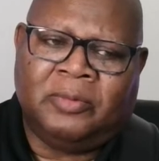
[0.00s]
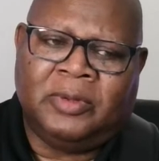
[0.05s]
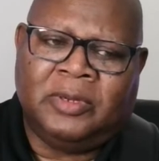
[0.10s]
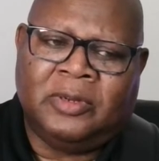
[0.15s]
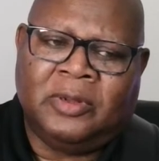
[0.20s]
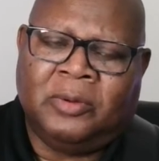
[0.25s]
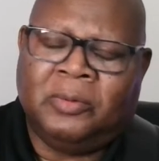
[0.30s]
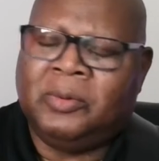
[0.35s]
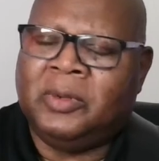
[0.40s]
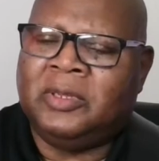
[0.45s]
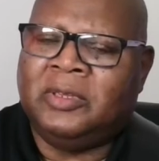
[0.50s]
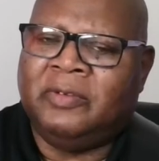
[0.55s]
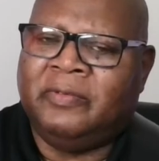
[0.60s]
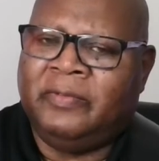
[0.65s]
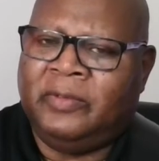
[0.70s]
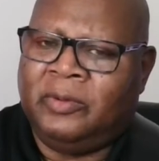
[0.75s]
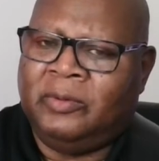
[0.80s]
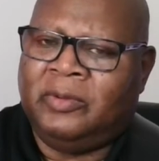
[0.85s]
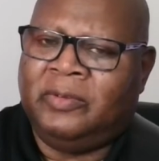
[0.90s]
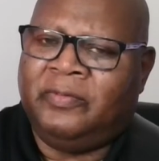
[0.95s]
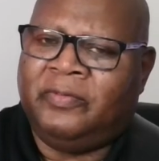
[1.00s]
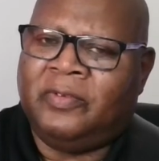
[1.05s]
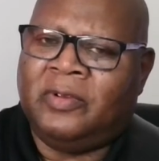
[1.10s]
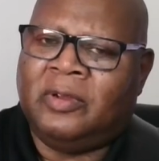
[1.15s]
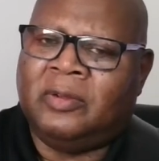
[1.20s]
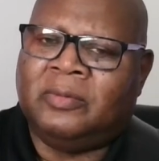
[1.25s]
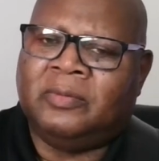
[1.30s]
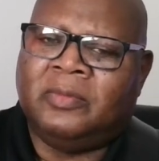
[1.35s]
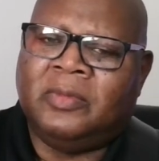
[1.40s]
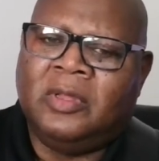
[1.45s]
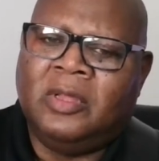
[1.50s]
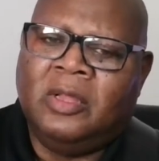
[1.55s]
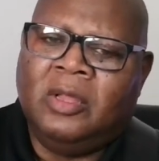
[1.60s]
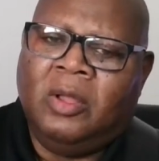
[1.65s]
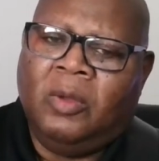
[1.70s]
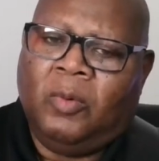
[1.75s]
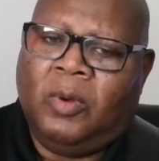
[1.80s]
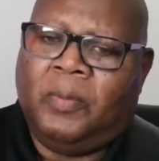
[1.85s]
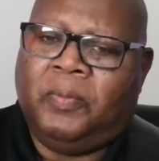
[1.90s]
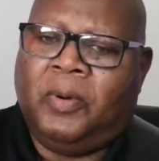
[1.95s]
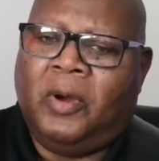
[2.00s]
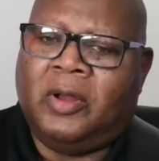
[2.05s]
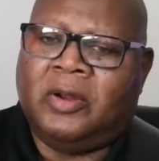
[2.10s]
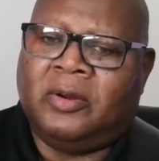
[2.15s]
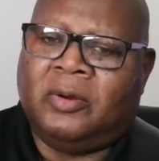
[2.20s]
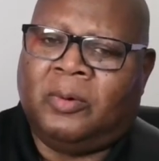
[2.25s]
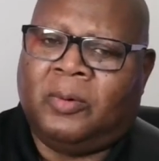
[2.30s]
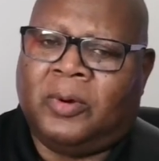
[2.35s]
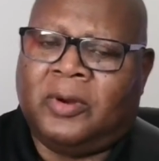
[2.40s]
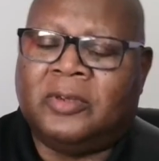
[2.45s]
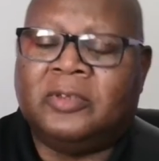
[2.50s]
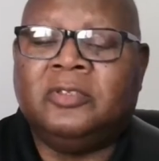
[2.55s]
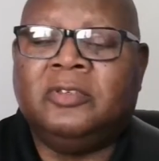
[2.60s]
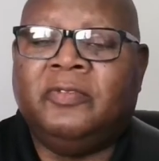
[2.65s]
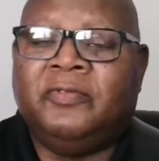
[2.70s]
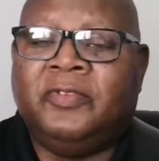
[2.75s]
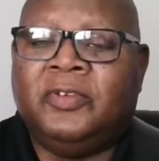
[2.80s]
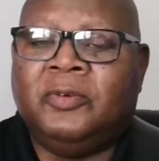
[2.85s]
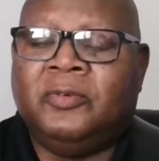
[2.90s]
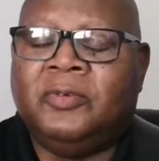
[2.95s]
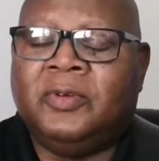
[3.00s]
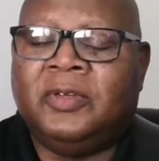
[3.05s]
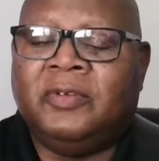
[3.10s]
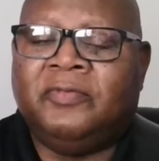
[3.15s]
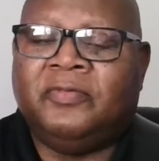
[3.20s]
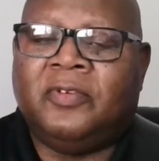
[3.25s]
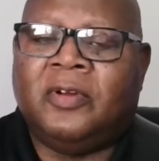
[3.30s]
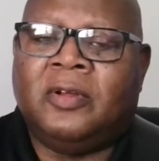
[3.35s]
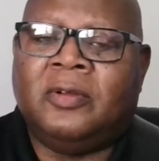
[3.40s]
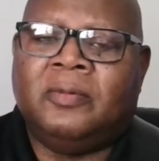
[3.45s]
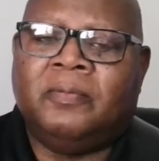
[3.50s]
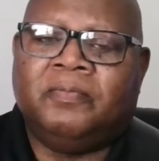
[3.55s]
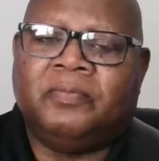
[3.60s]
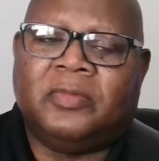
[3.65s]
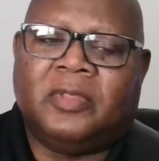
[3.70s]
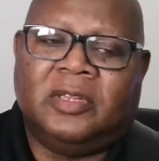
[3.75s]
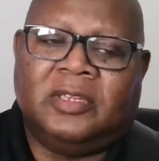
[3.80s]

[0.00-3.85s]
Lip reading: we know where you're viewing from, what part of the world you're viewing from.